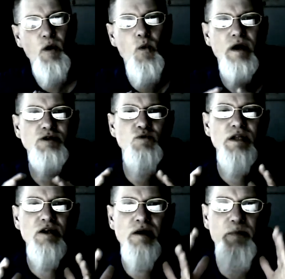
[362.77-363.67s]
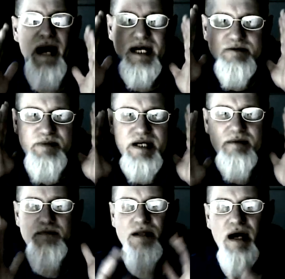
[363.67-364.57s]
But once we look past
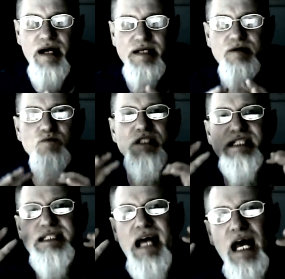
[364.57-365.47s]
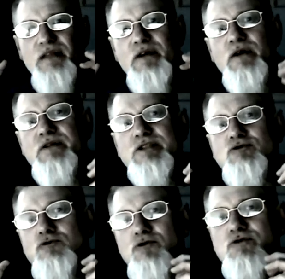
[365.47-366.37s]
being blinded, we stand there and the
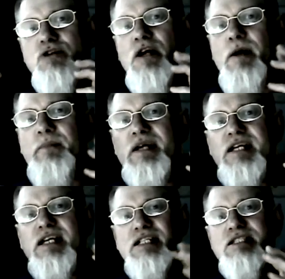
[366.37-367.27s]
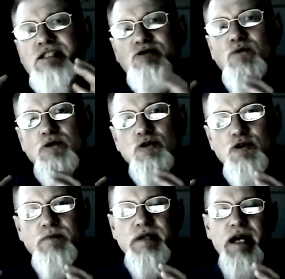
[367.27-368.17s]
truth begins to
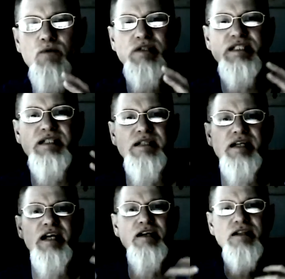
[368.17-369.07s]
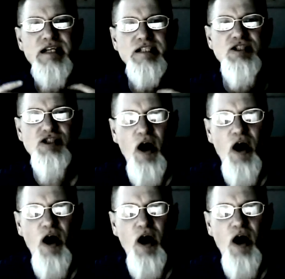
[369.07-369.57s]
illuminate. We see that healing is